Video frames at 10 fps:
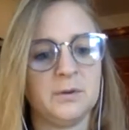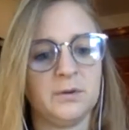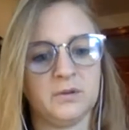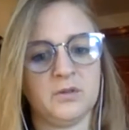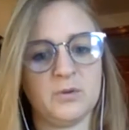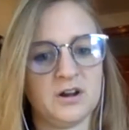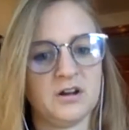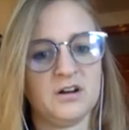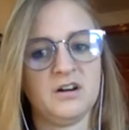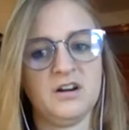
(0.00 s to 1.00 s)
where he was
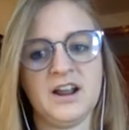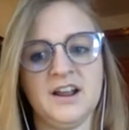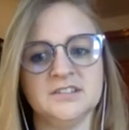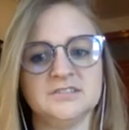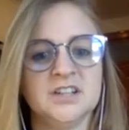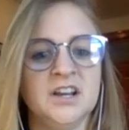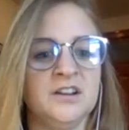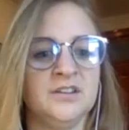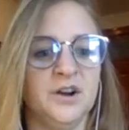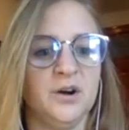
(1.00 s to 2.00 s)
talking about building the
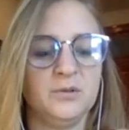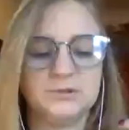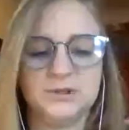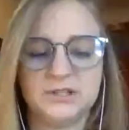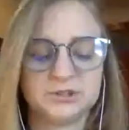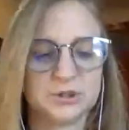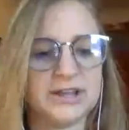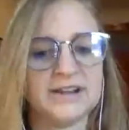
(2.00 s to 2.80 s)
wall and